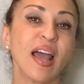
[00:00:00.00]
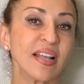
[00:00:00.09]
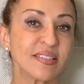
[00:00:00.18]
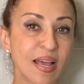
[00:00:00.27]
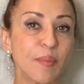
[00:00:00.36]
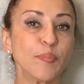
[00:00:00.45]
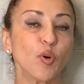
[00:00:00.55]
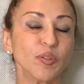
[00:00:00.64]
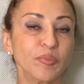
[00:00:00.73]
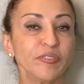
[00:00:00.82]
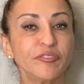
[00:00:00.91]
at some
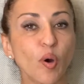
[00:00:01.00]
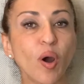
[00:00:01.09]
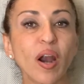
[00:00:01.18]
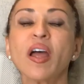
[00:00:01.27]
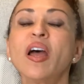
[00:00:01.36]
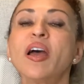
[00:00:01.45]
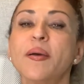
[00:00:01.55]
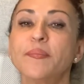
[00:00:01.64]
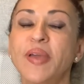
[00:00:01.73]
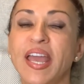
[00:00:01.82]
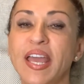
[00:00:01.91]
point before,
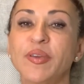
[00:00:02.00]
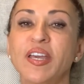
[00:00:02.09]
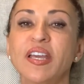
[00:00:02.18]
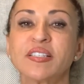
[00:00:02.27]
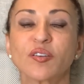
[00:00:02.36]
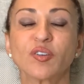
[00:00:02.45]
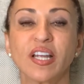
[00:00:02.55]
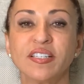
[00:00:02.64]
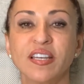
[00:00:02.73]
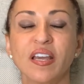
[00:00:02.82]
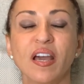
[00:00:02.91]
maybe it's a good
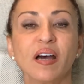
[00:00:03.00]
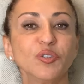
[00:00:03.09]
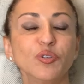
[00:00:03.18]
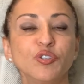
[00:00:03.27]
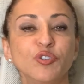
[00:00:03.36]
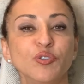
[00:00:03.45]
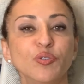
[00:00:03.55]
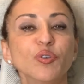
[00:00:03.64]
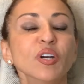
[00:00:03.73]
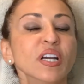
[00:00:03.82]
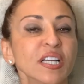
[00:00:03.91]
idea
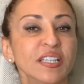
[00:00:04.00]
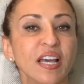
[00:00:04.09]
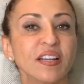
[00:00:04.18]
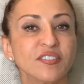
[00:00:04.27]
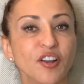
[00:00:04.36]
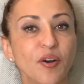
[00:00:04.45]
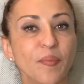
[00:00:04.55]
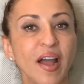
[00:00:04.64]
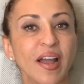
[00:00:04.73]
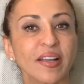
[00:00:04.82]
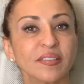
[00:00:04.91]
to get a
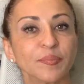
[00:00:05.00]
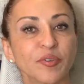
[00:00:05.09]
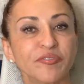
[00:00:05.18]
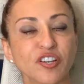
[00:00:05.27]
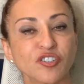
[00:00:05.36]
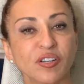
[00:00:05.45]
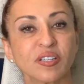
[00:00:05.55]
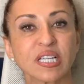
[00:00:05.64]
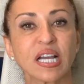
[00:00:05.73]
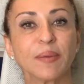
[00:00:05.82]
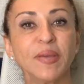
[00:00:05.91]
termite professional
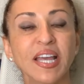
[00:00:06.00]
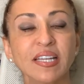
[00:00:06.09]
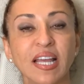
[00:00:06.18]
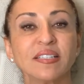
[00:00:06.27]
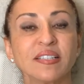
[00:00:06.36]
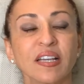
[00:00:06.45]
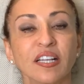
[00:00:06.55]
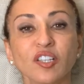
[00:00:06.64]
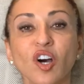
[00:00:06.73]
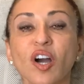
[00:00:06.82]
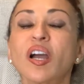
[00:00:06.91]
to come in and take a
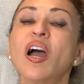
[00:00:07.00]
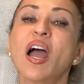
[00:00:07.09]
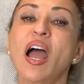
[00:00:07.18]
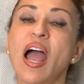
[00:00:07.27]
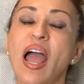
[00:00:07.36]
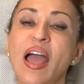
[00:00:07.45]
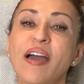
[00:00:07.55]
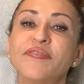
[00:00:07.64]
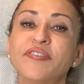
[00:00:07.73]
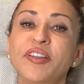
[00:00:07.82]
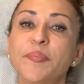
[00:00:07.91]
look
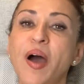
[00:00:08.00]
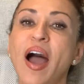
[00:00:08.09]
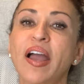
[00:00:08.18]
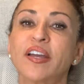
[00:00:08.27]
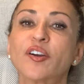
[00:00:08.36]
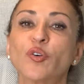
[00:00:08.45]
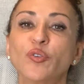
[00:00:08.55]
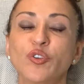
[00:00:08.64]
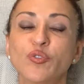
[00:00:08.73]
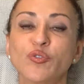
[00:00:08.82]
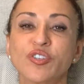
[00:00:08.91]
every buyer who
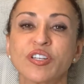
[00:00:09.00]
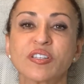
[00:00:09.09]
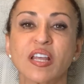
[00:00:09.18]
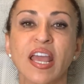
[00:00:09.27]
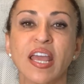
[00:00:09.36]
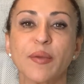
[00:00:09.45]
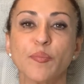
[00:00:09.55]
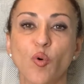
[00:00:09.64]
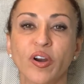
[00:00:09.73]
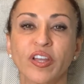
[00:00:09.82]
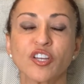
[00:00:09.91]
uses a
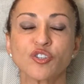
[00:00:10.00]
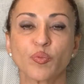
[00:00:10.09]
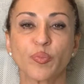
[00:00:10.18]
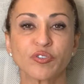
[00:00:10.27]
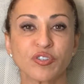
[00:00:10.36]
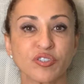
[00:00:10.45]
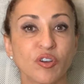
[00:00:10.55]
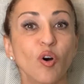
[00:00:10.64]
mortgage to purchase a